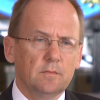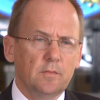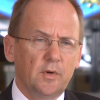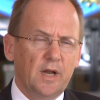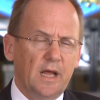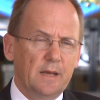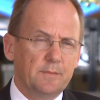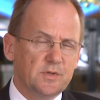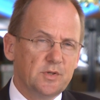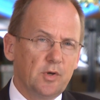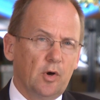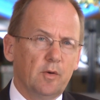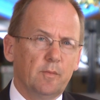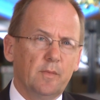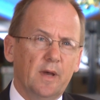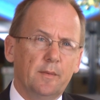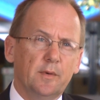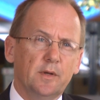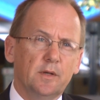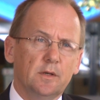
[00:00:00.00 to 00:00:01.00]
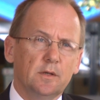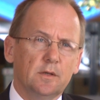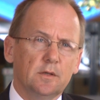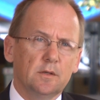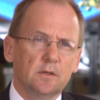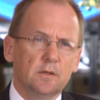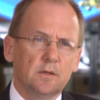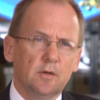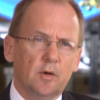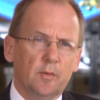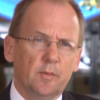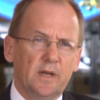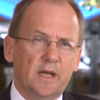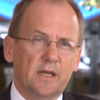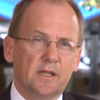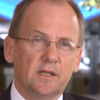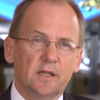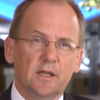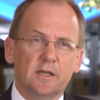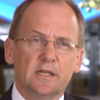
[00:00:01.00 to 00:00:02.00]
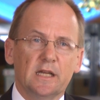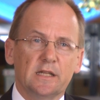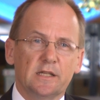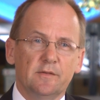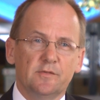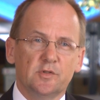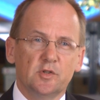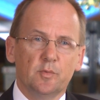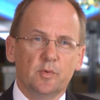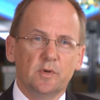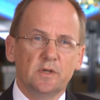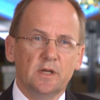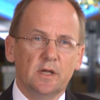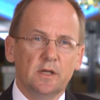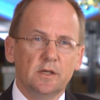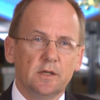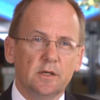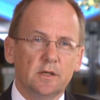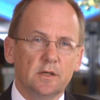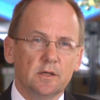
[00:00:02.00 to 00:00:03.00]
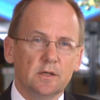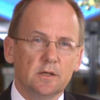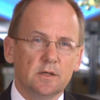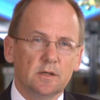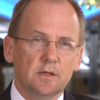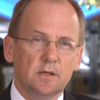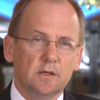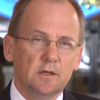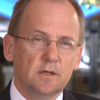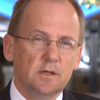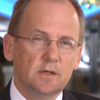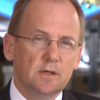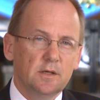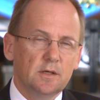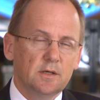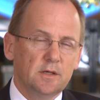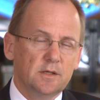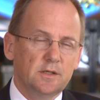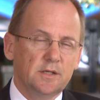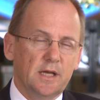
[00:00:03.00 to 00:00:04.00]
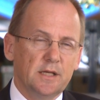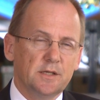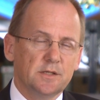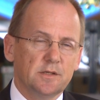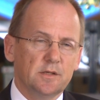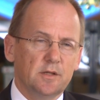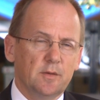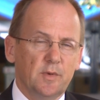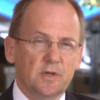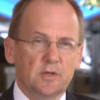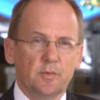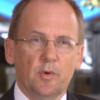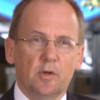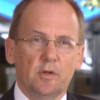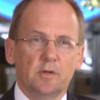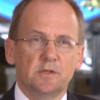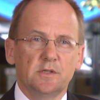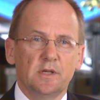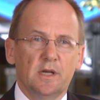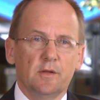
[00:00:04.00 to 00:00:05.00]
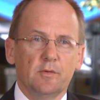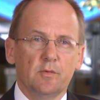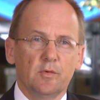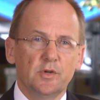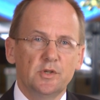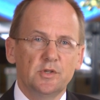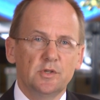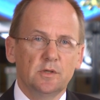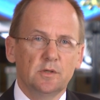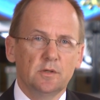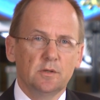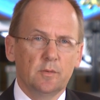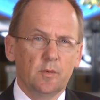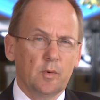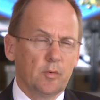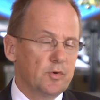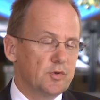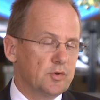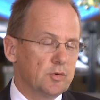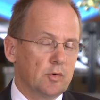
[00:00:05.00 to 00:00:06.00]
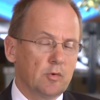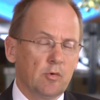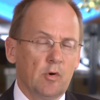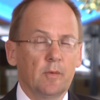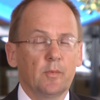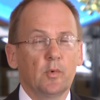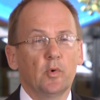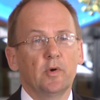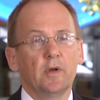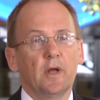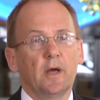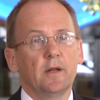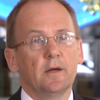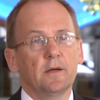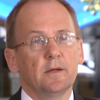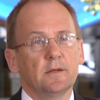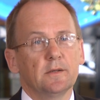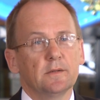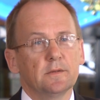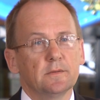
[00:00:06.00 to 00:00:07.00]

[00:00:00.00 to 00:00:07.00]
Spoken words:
My name's Don Mabbitt. I'm an acting detective superintendent attached to the Metropolitan South Region. I'm the regional crime coordinator.